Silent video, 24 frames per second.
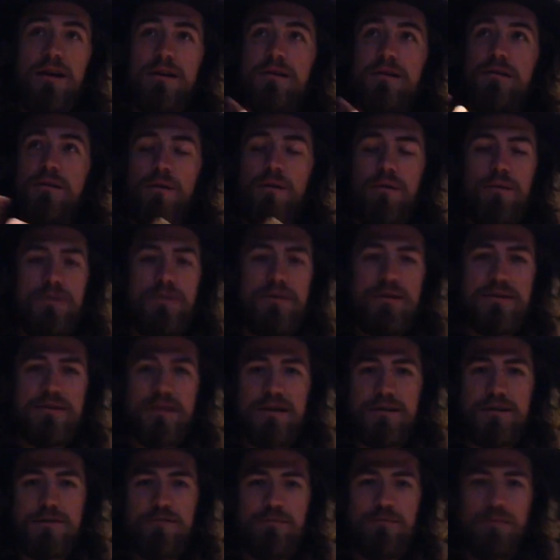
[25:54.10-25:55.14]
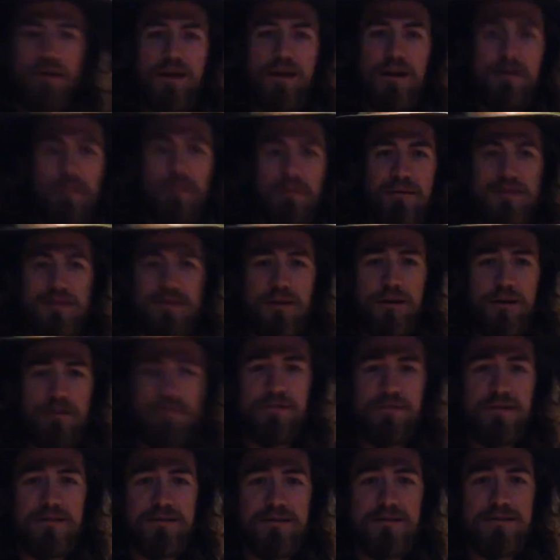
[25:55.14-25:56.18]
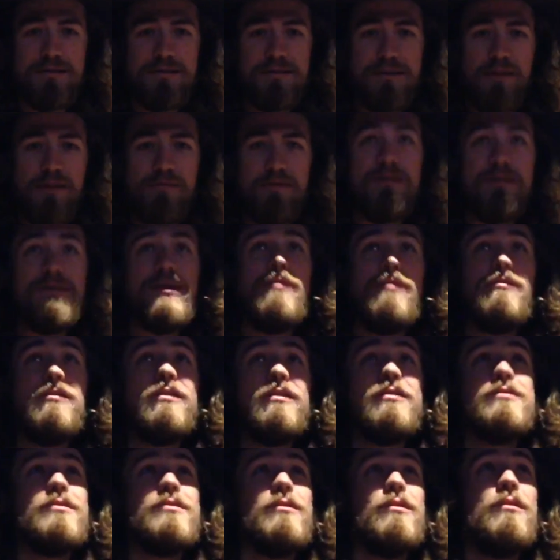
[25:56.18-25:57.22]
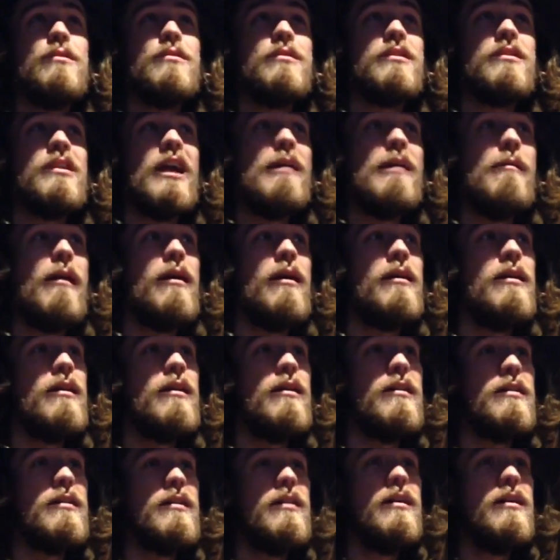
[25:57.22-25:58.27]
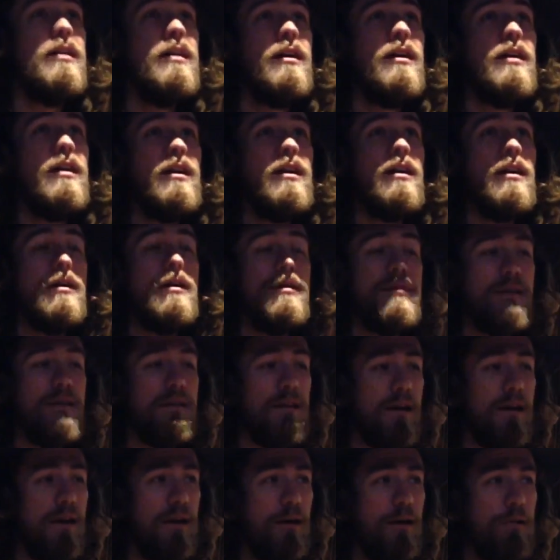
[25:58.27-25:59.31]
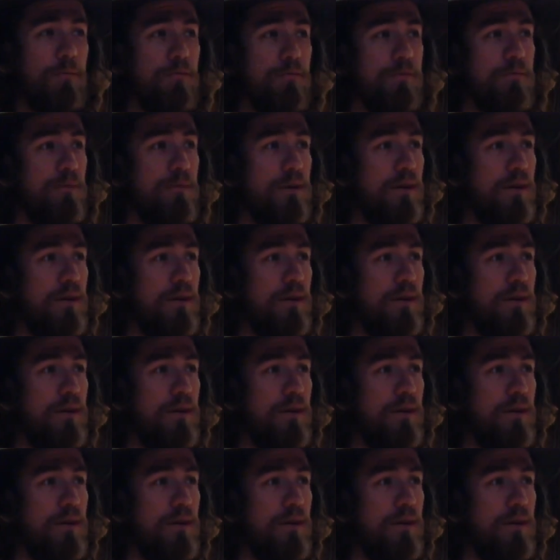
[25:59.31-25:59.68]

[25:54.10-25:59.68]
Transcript: I couldn't hold these things over my head by myself. He's 77 years old and came out here and did a lot of help with